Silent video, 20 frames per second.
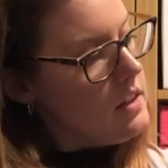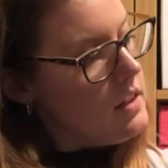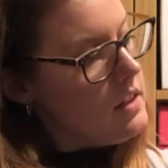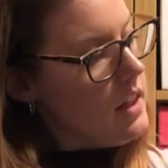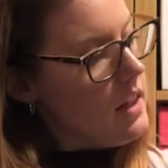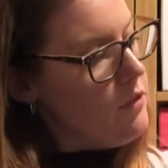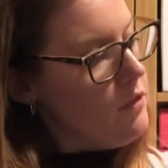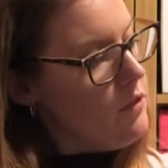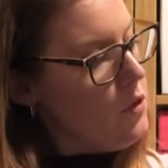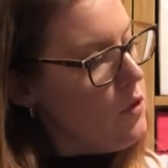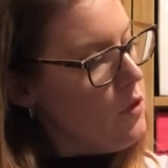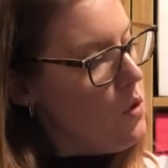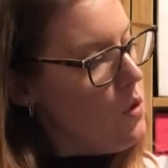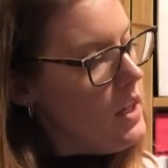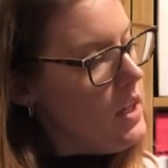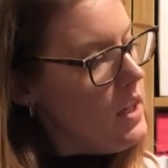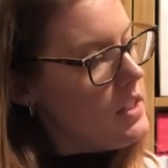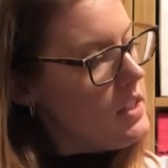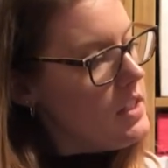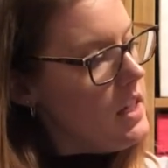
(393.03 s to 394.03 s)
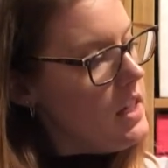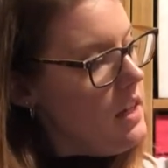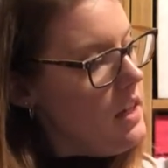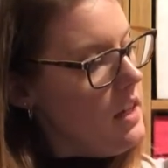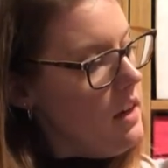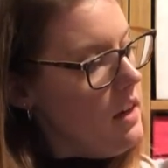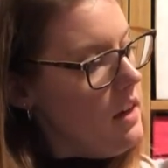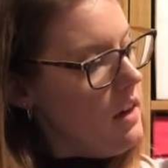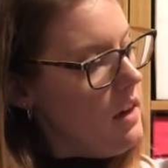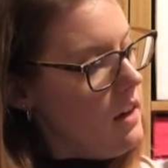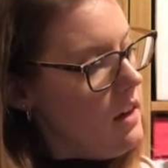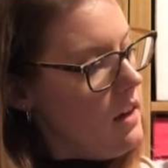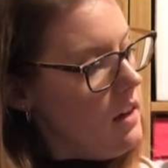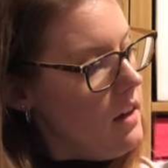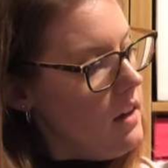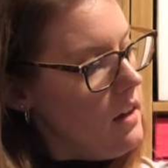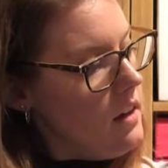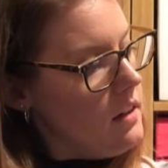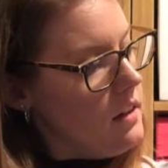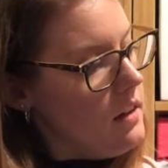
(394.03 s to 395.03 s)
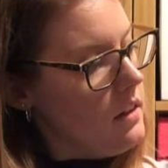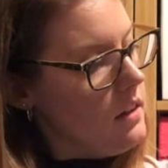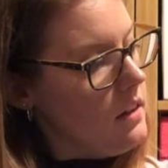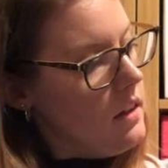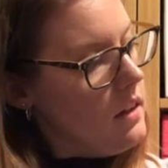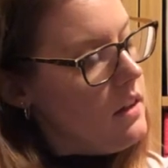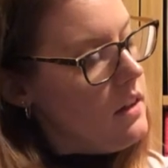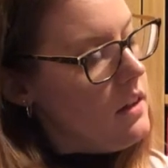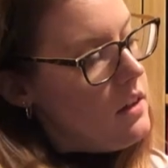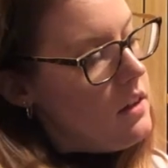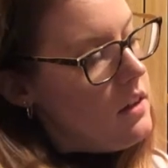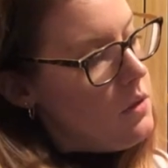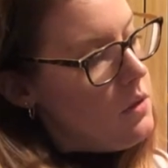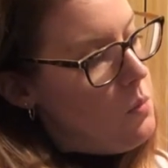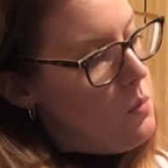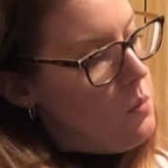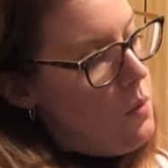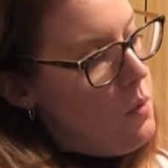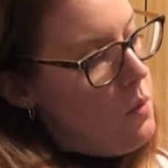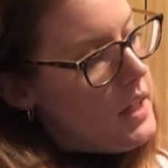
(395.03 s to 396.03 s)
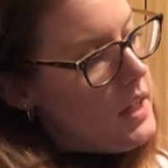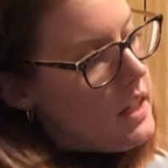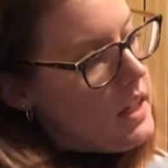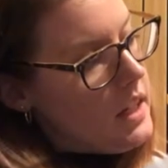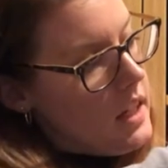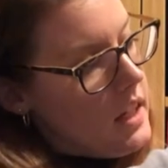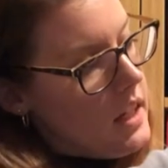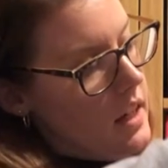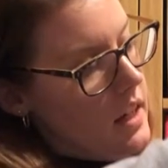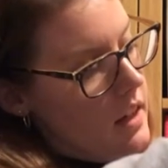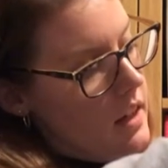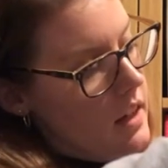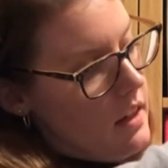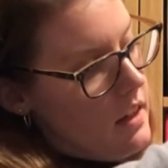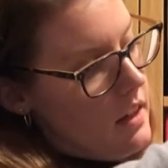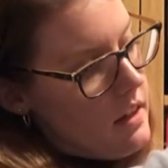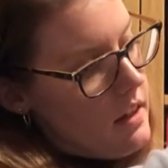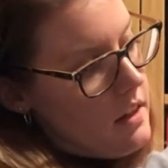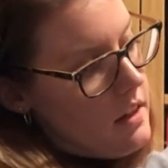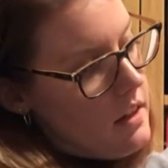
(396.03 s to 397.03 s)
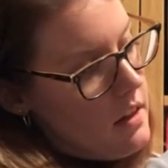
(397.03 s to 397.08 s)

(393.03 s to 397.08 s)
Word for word: Day four is here. What are we gonna get?